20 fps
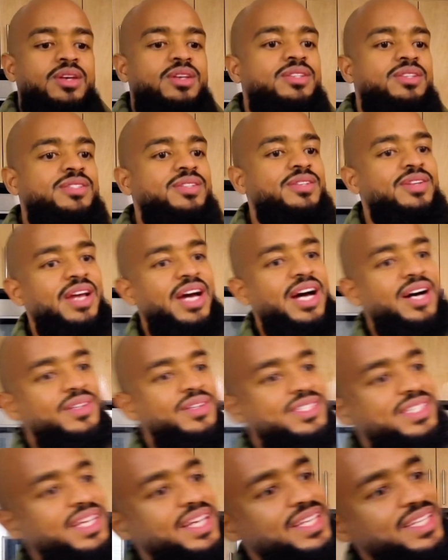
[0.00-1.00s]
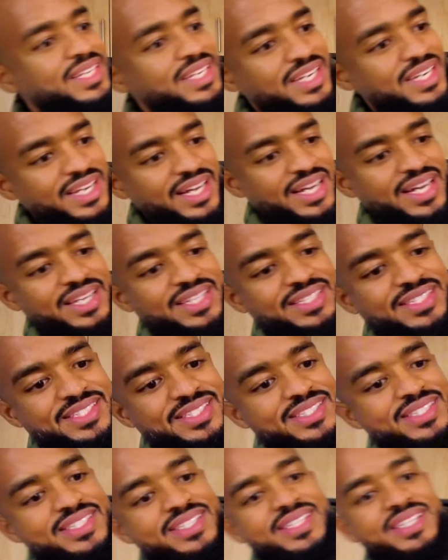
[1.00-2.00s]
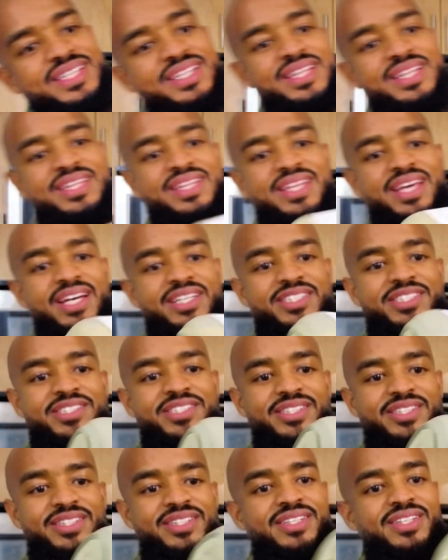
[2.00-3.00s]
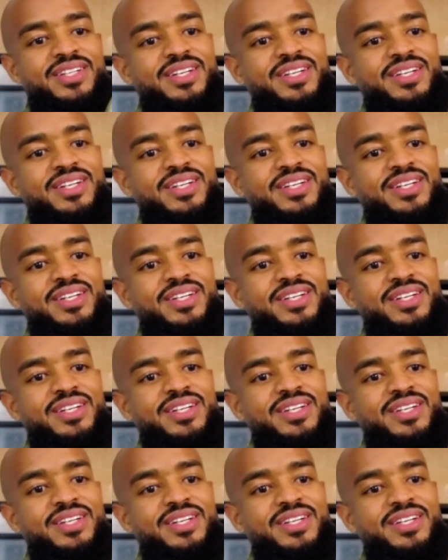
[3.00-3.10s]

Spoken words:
So now it's like a nice texture.